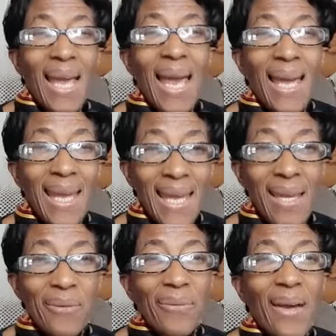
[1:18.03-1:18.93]
And
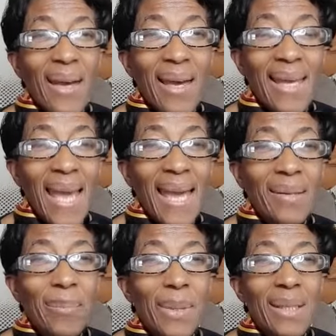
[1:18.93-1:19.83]
if I
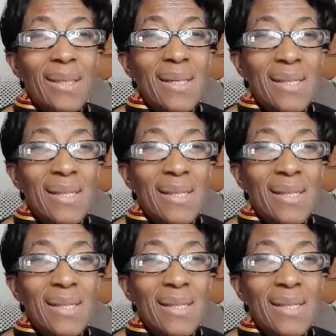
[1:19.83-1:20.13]
had been